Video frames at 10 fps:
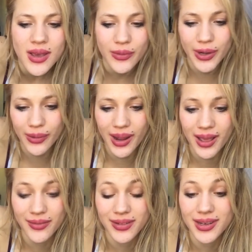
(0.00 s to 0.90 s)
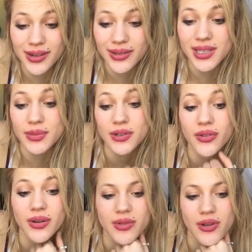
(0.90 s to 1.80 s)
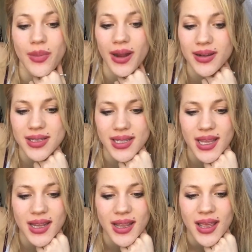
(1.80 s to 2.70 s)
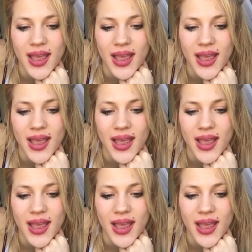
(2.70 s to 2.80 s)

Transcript: We don't have nearly as much freedom as our parents did.